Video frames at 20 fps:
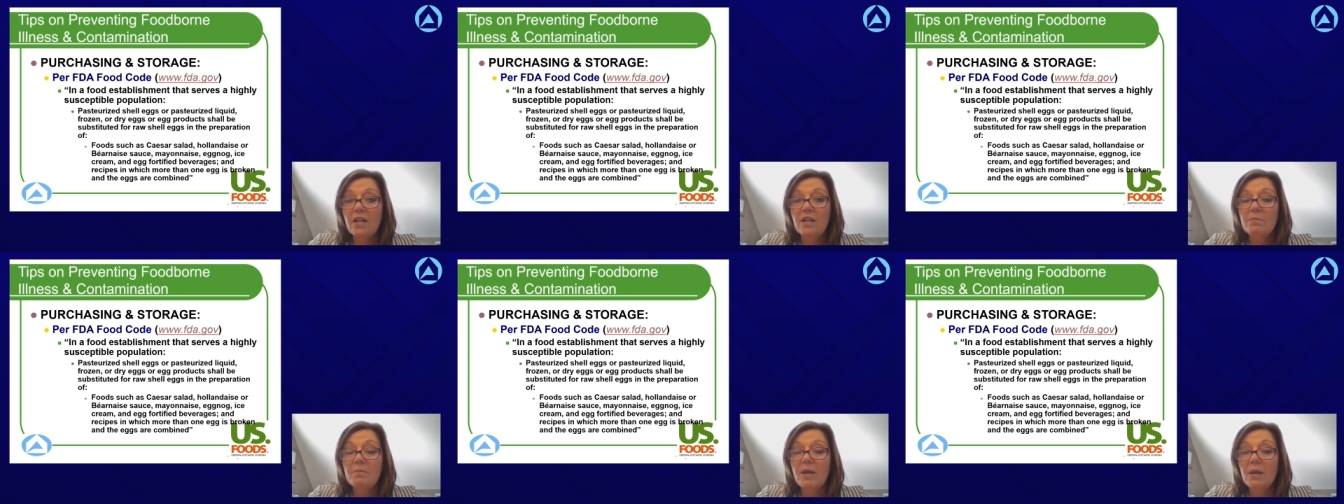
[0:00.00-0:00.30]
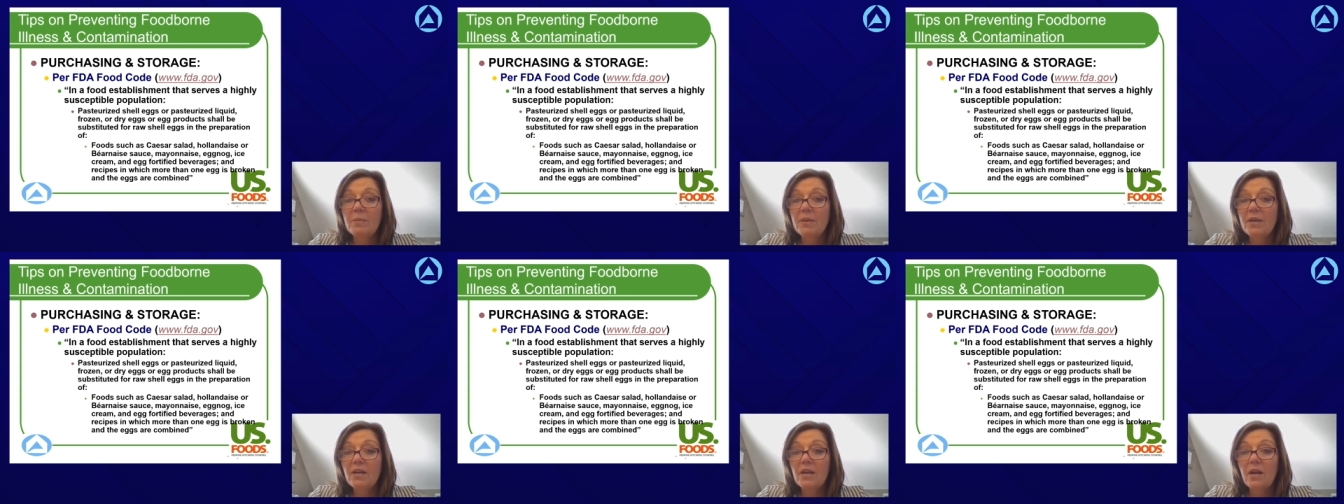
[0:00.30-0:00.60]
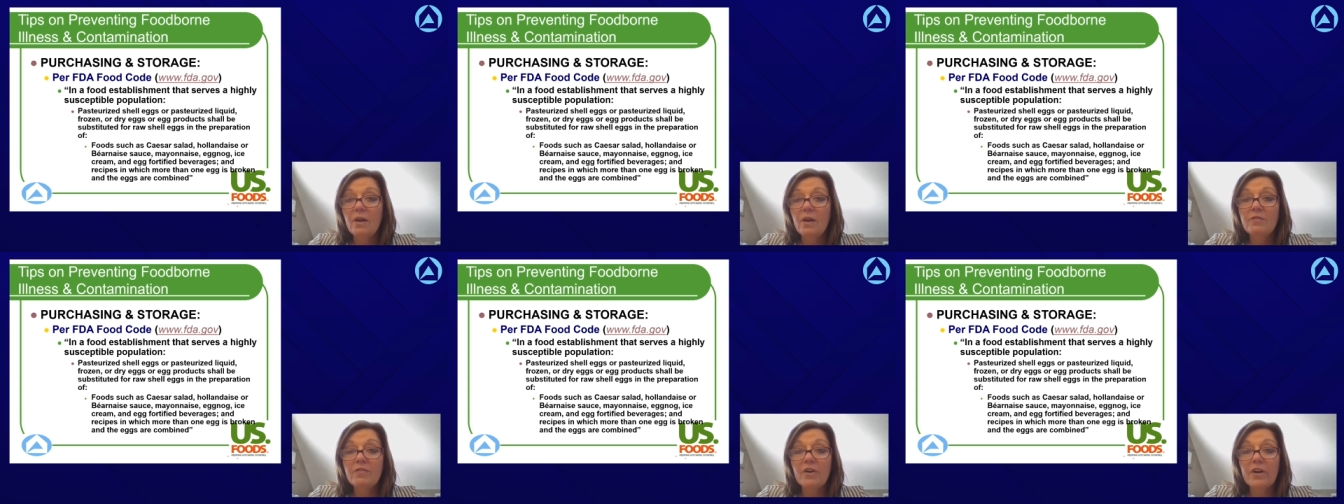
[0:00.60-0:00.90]
maybe an
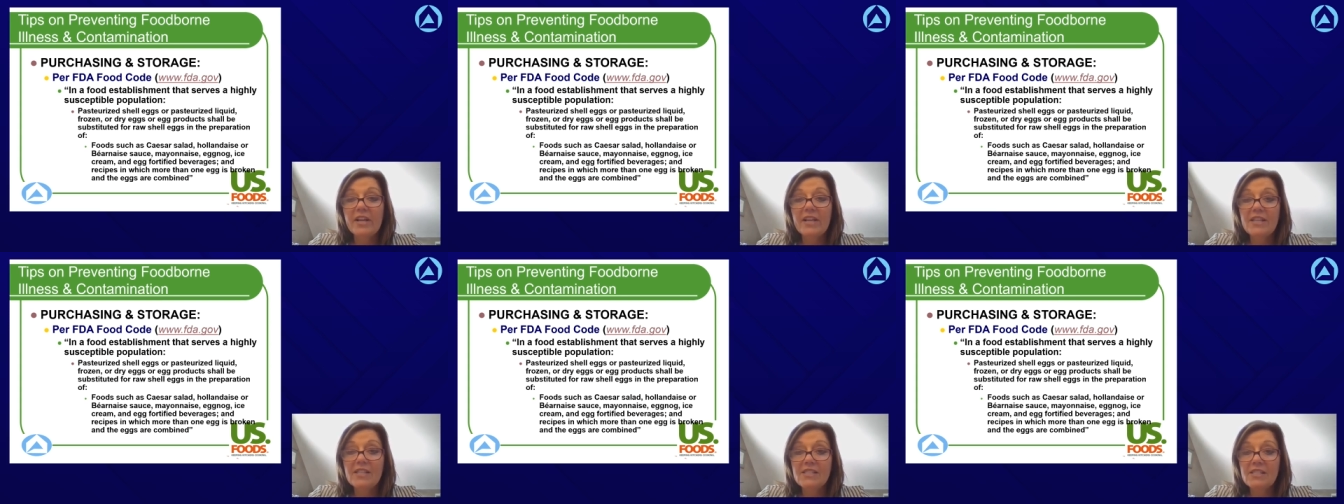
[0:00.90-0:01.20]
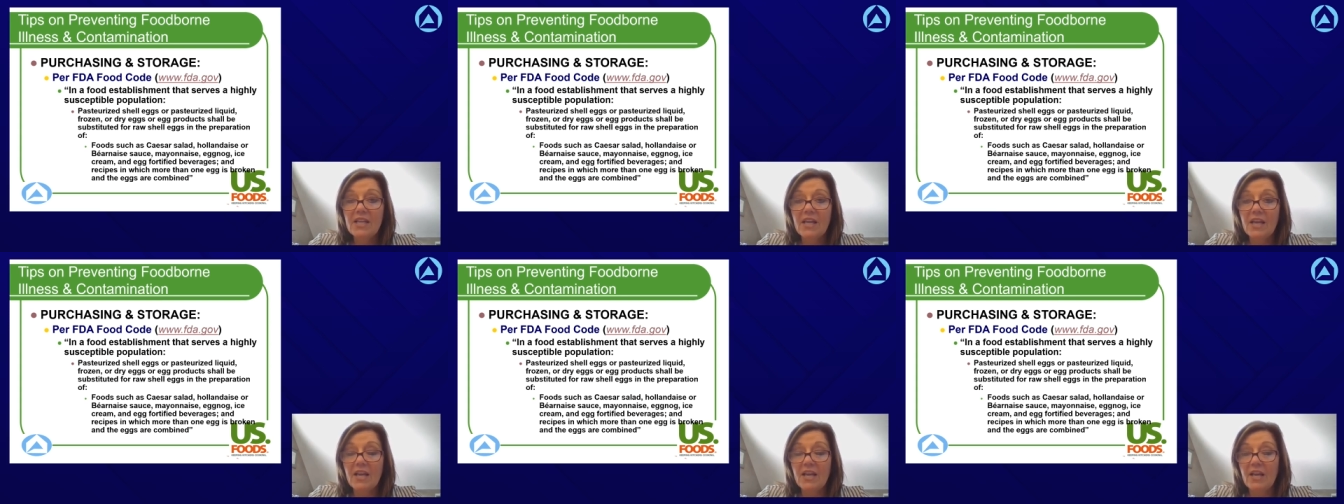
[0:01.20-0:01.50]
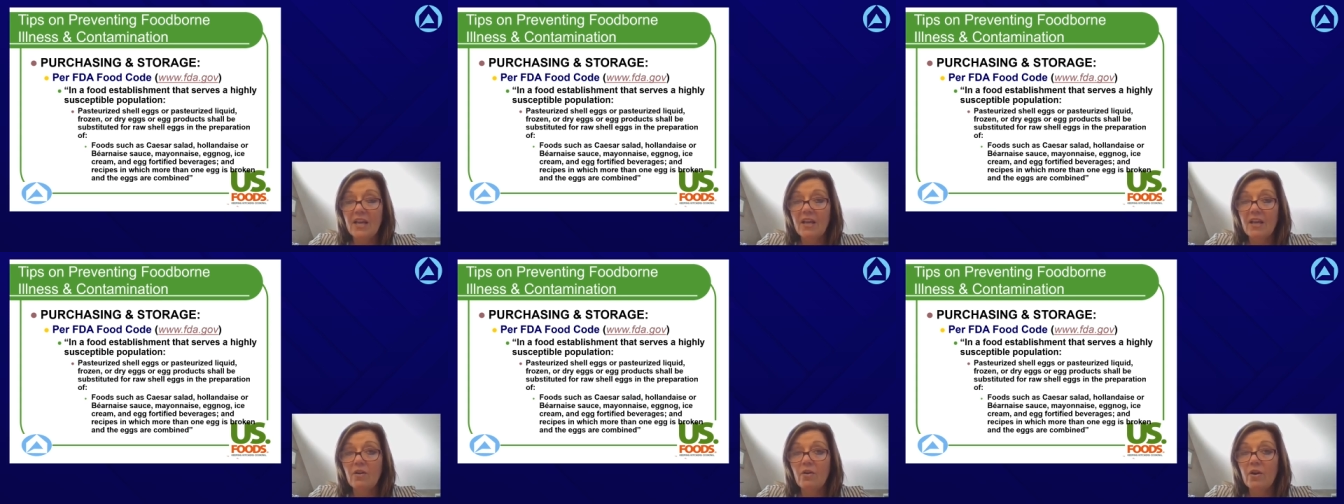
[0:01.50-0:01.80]
over easy
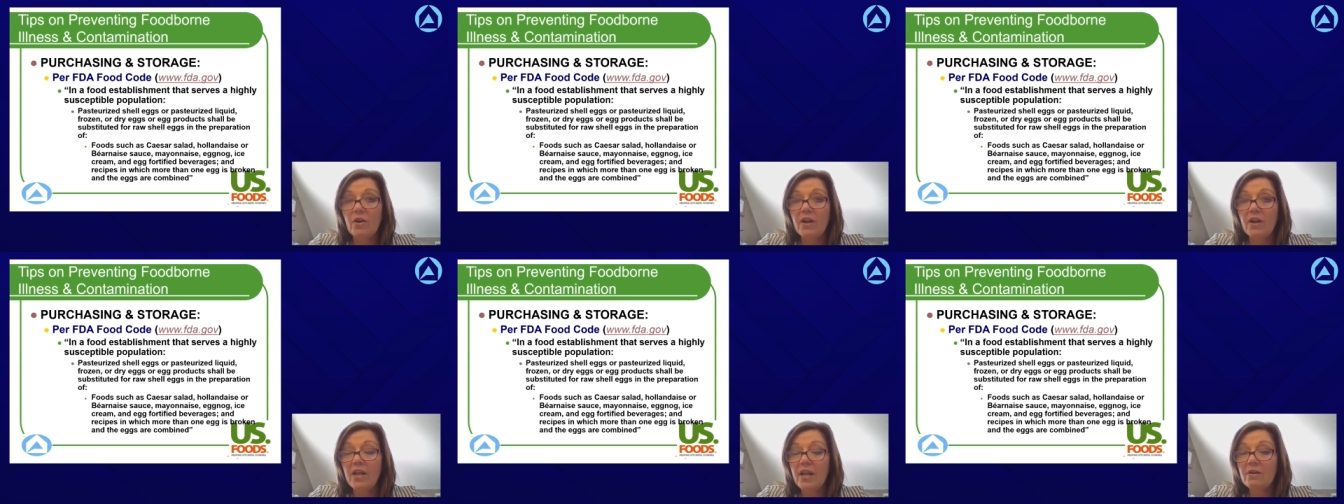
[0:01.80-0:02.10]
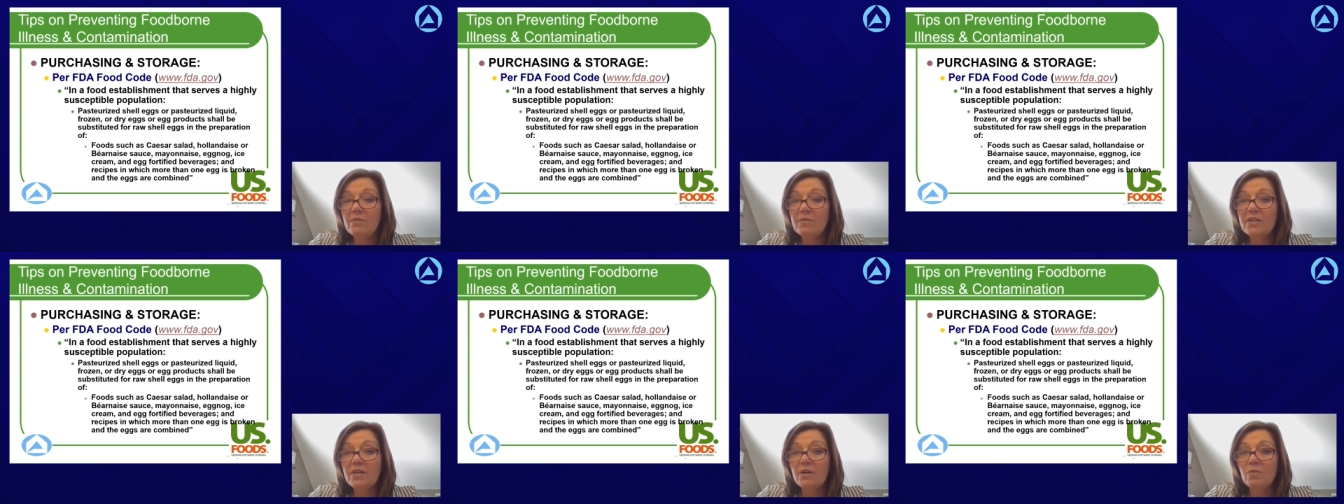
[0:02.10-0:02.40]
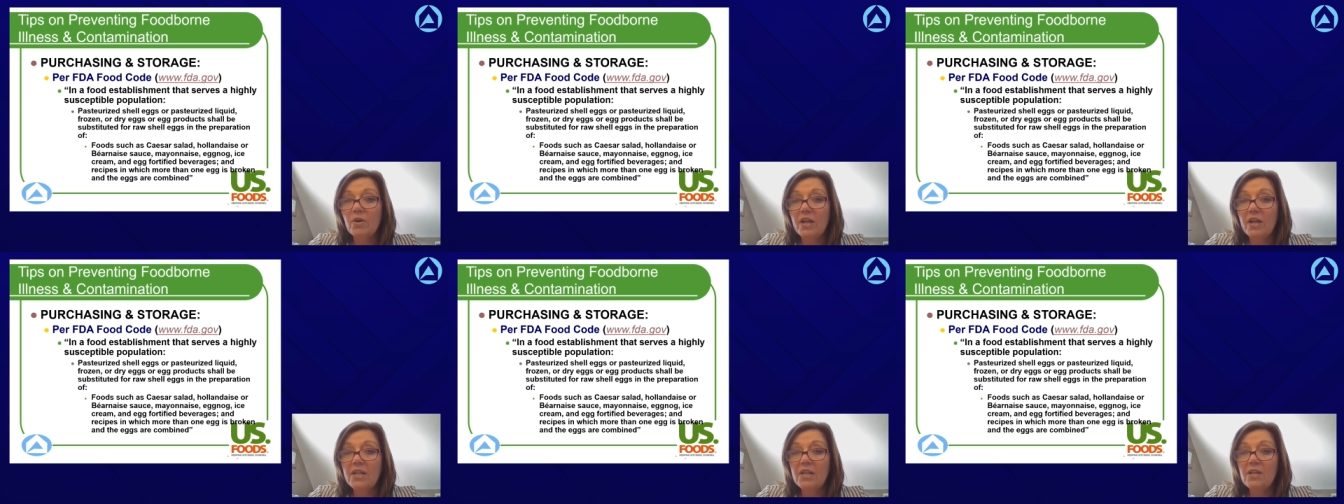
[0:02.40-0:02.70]
egg or an egg with a
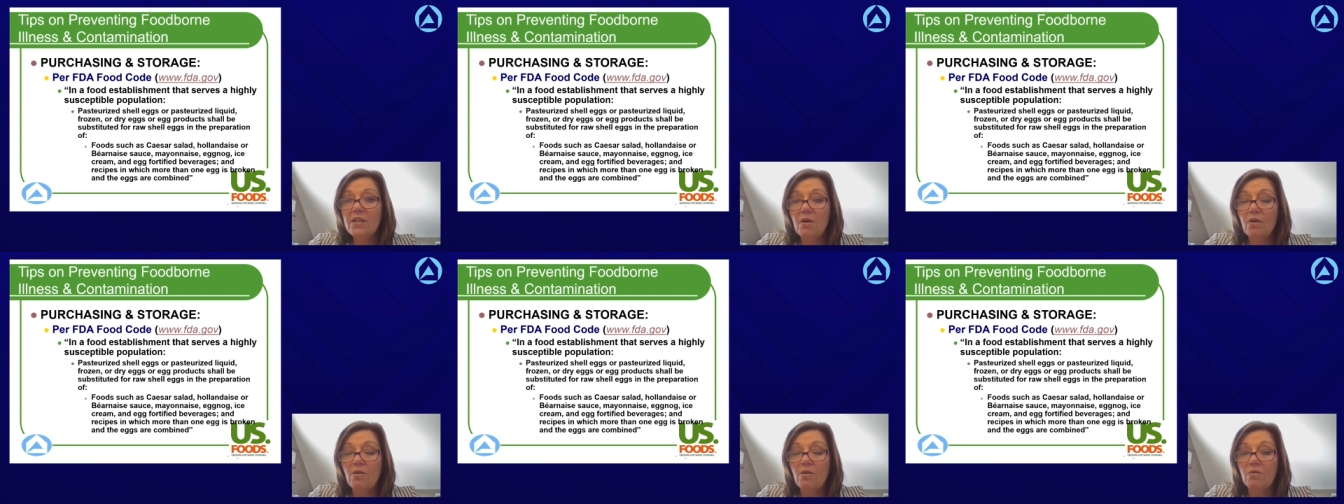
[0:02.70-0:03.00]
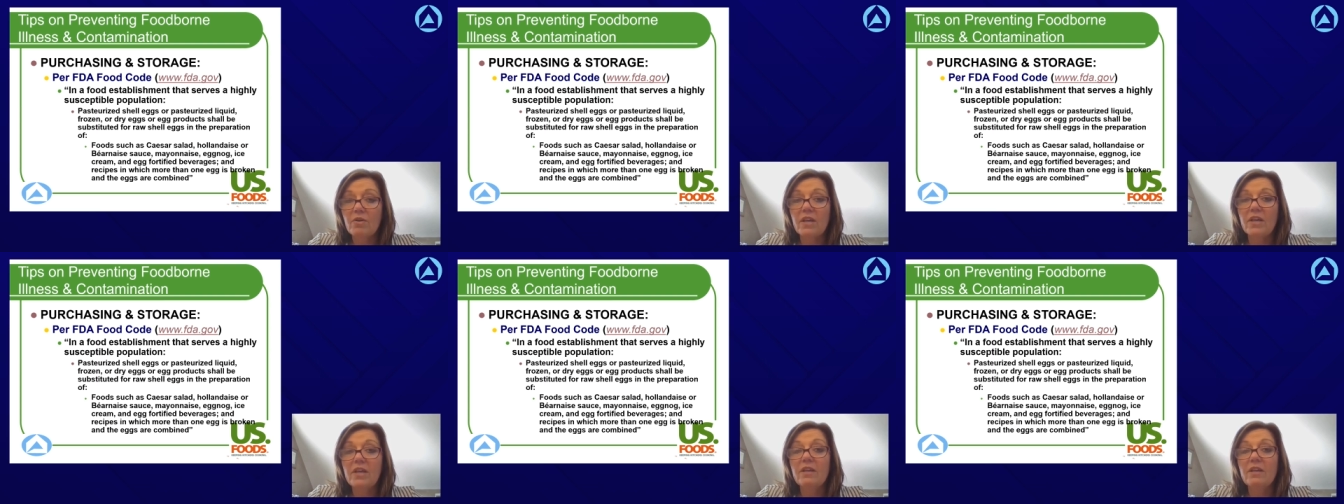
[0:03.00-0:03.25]
runny yolk.